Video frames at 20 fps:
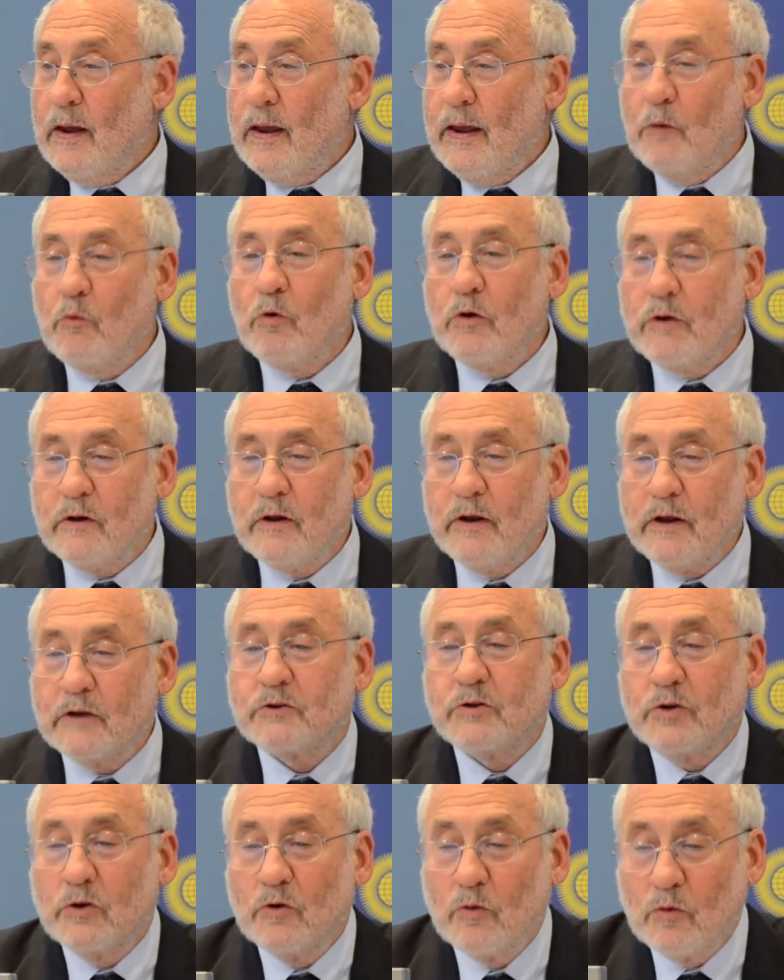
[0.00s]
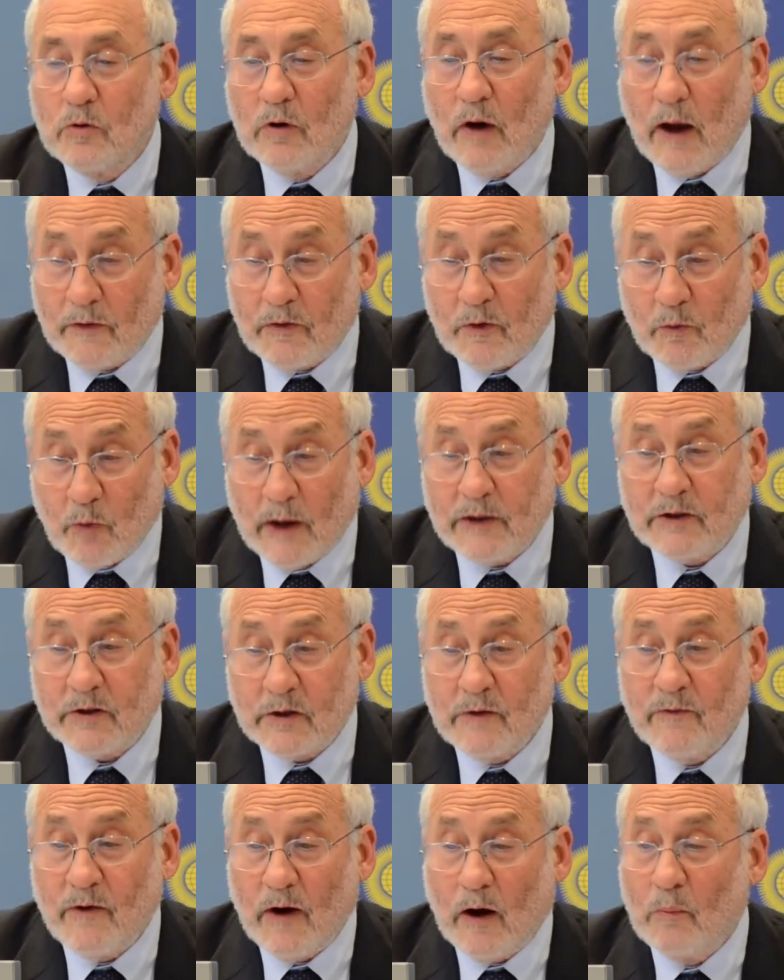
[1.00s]
It too, like the right to
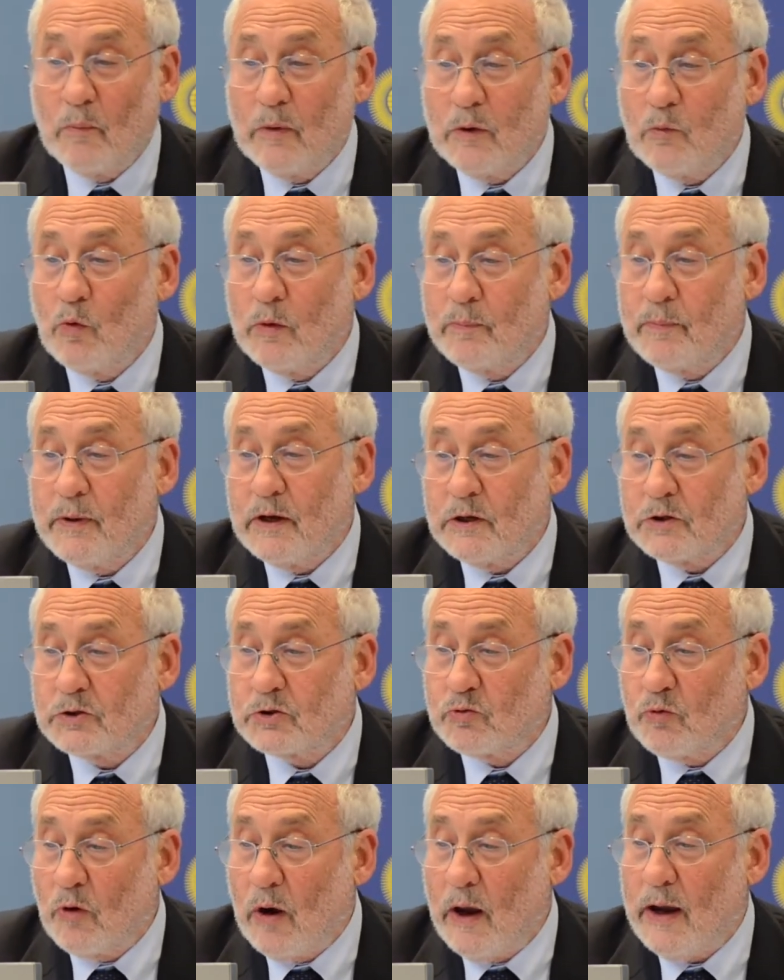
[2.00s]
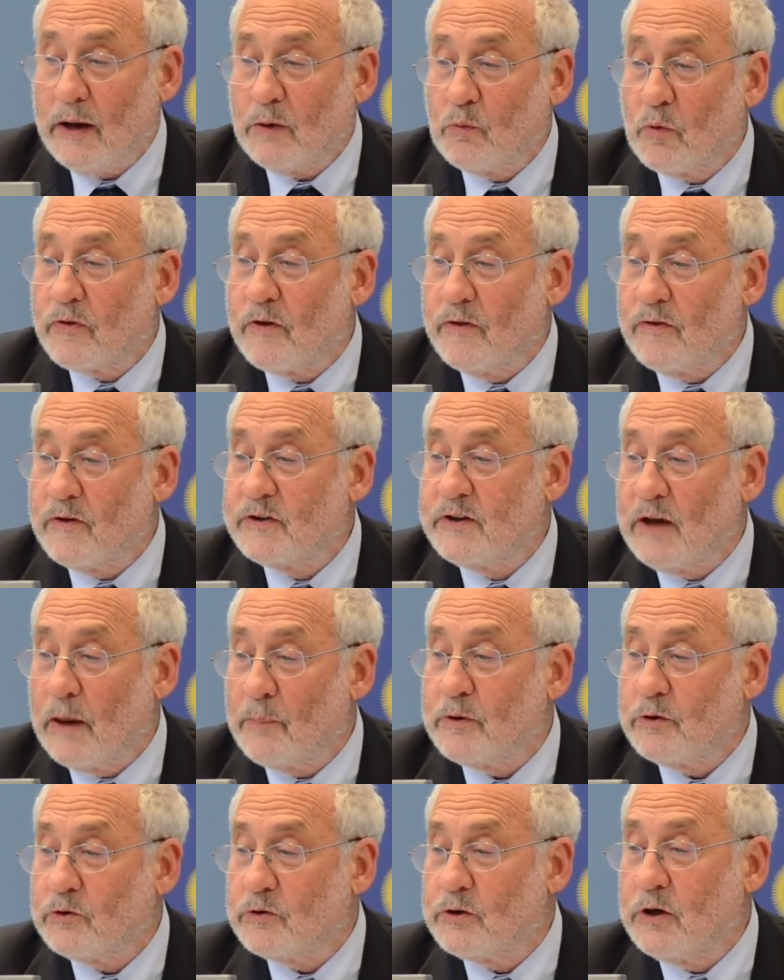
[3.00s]
development, would be enshrined within the
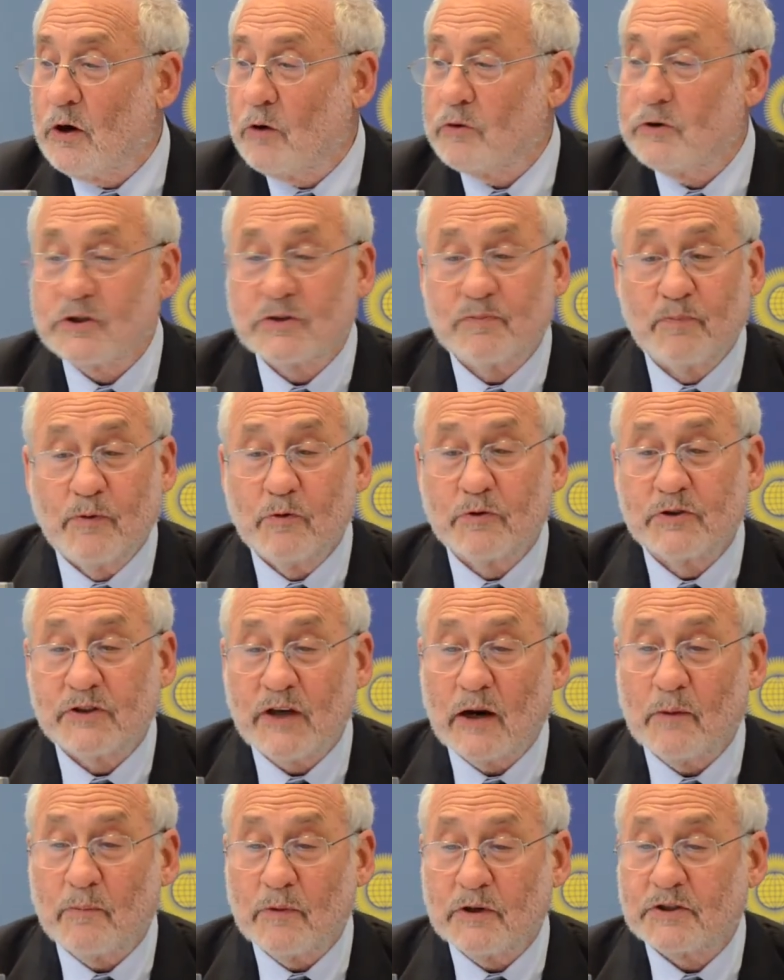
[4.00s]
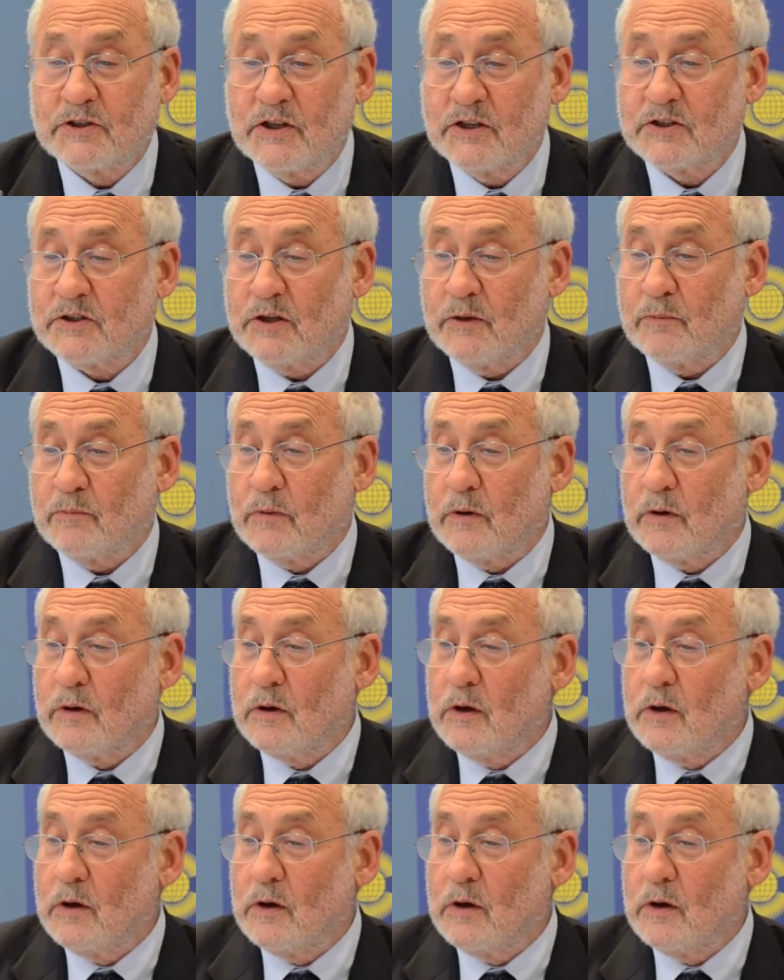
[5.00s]
WTO dispute settlement system.